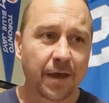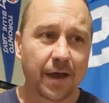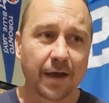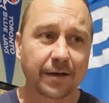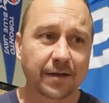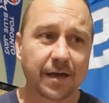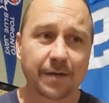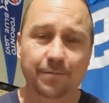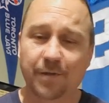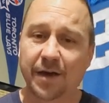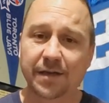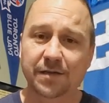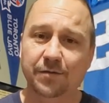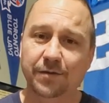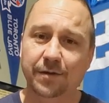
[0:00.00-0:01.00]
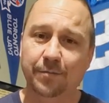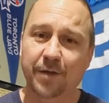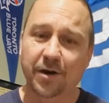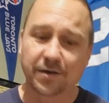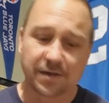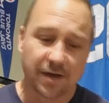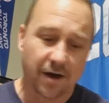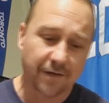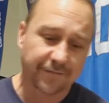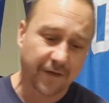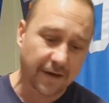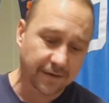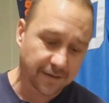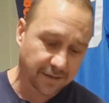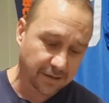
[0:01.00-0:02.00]
and keep pace with the Bucs
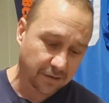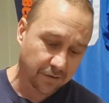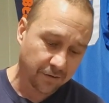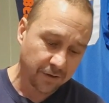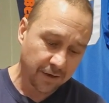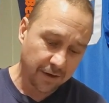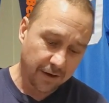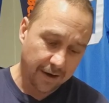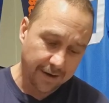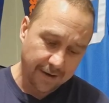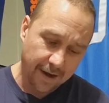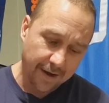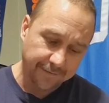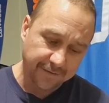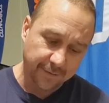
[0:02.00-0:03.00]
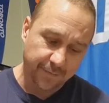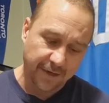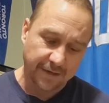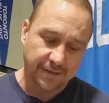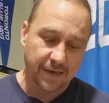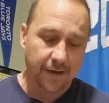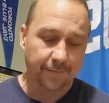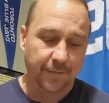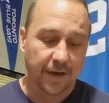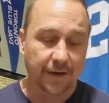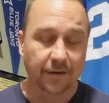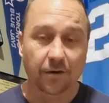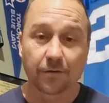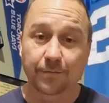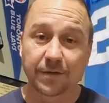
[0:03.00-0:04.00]
offense. So I have to pick Tampa
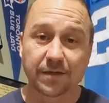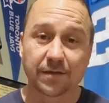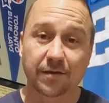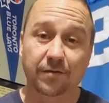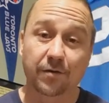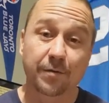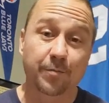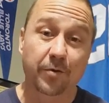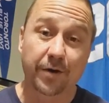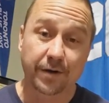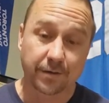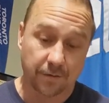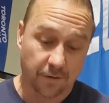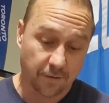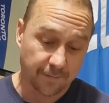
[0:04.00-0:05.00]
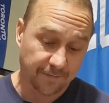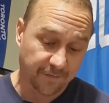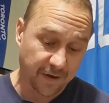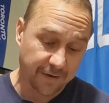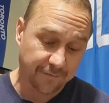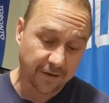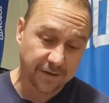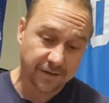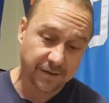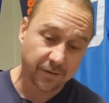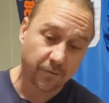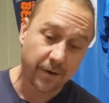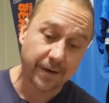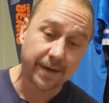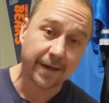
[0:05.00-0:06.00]
at home as the 3-point home favorites to
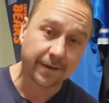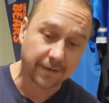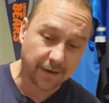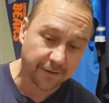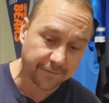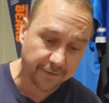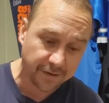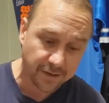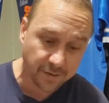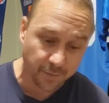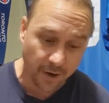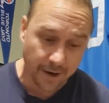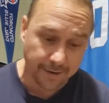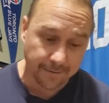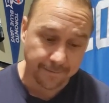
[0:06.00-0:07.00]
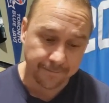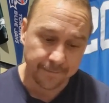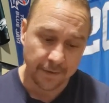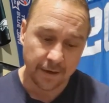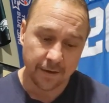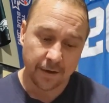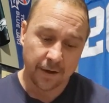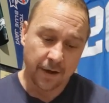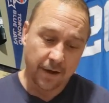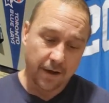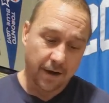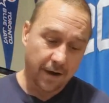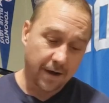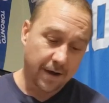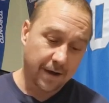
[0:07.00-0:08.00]
win and cover the spread.
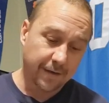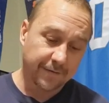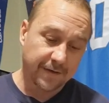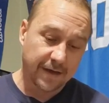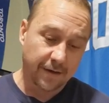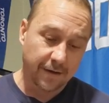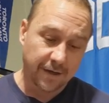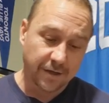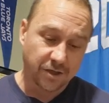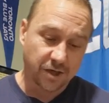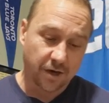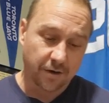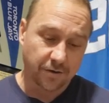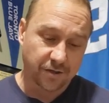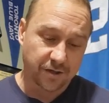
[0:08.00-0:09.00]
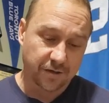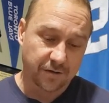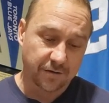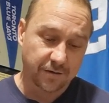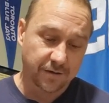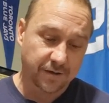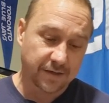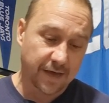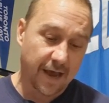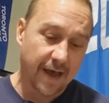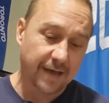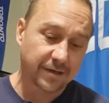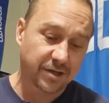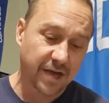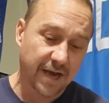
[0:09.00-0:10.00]
The LA Chargers
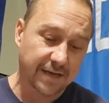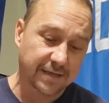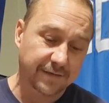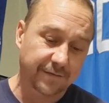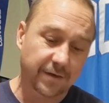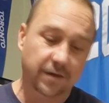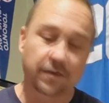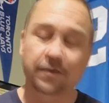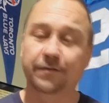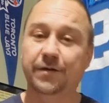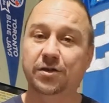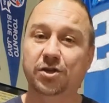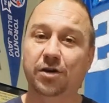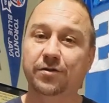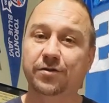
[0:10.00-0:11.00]
at Jacksonville. The